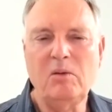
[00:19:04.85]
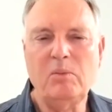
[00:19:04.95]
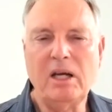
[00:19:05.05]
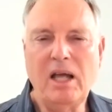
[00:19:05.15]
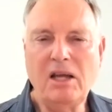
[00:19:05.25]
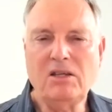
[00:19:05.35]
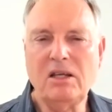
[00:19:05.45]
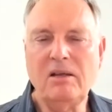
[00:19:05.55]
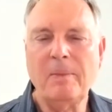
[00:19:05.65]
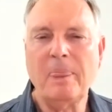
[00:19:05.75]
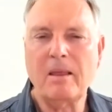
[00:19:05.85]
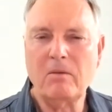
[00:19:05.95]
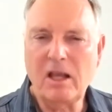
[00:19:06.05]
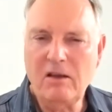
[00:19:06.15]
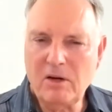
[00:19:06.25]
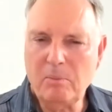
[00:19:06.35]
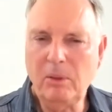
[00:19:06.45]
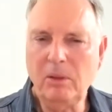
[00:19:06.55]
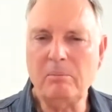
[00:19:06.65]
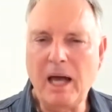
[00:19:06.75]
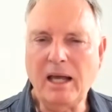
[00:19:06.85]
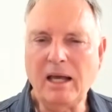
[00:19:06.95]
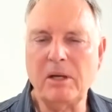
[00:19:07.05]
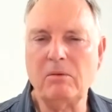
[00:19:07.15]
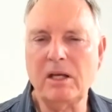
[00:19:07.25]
But actually, if we pull it back a bit,